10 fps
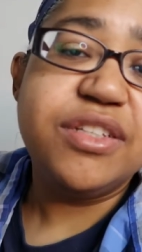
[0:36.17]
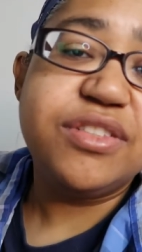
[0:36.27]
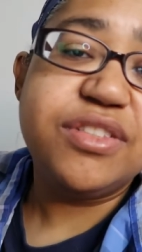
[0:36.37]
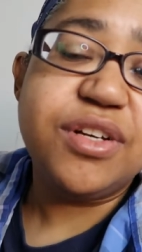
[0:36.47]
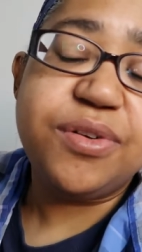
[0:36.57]

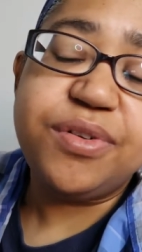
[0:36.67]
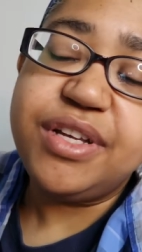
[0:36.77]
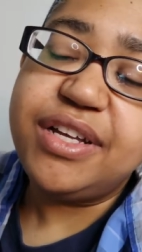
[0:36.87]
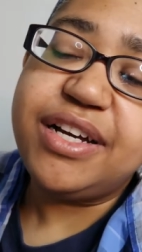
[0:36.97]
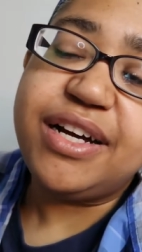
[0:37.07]
So,
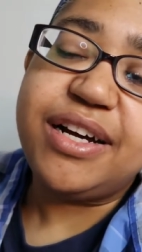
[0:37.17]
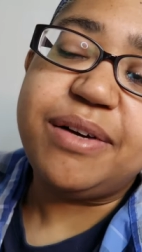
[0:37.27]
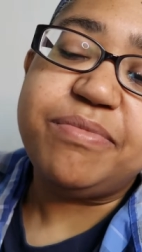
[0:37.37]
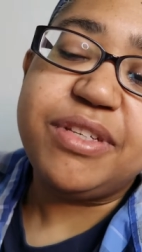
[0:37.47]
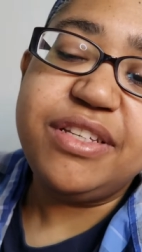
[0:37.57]

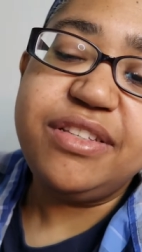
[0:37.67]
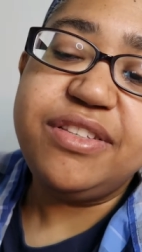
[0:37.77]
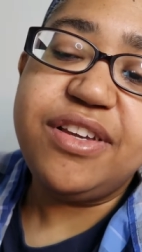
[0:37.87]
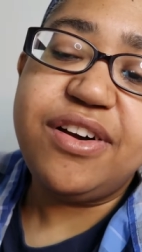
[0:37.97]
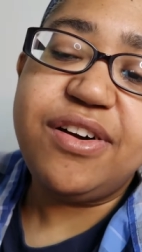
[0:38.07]
I'm
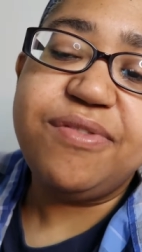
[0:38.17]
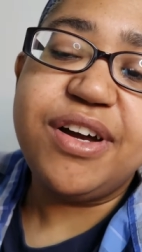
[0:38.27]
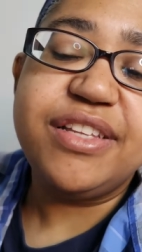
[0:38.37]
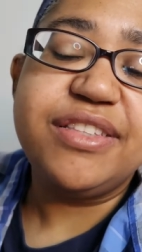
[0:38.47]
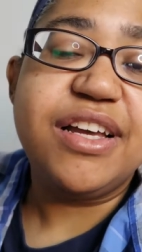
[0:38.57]
hitting y'all
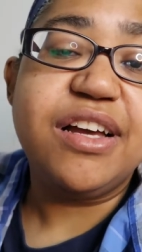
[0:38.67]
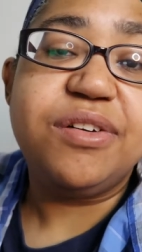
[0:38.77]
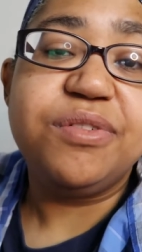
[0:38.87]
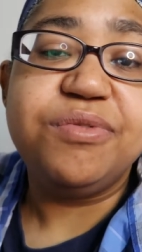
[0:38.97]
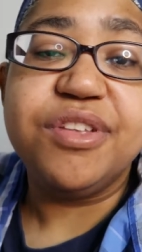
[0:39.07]
right
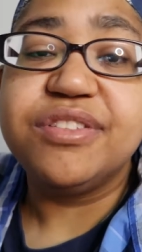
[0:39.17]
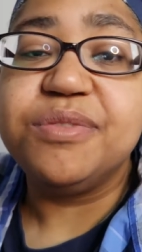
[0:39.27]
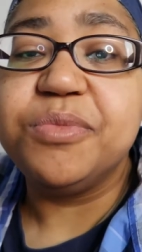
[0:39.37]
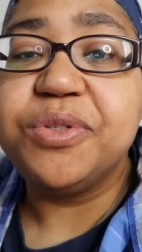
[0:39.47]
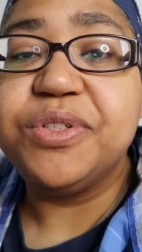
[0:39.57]
now with
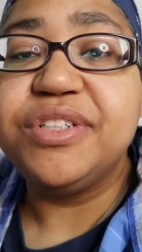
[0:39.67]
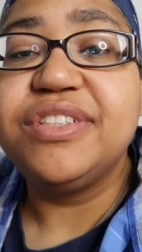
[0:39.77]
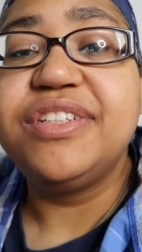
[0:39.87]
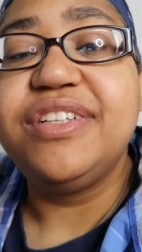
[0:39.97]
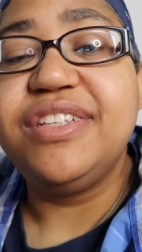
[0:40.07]
some more
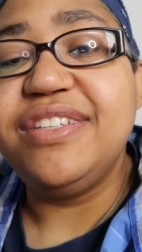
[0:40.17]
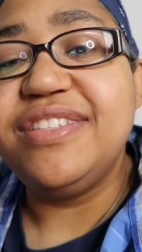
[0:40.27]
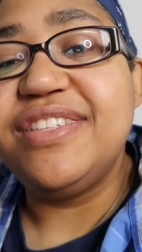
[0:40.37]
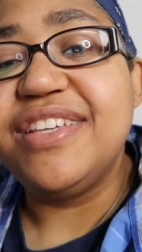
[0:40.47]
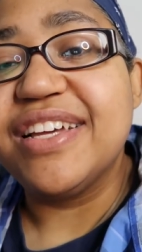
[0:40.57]

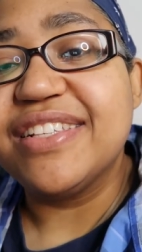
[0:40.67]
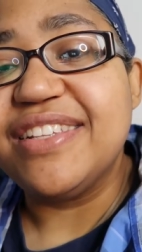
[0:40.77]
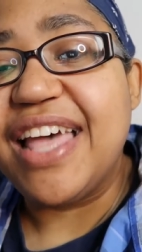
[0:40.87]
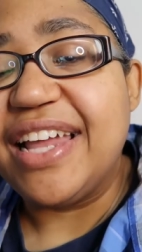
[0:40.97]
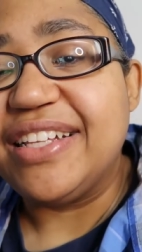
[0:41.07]
Ezee
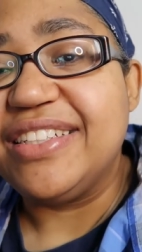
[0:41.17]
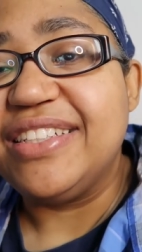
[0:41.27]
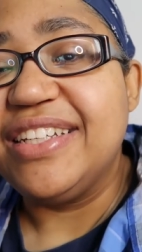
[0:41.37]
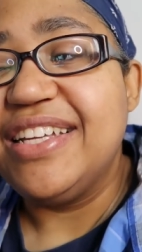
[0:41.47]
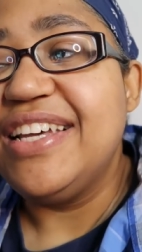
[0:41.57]
X Natalie.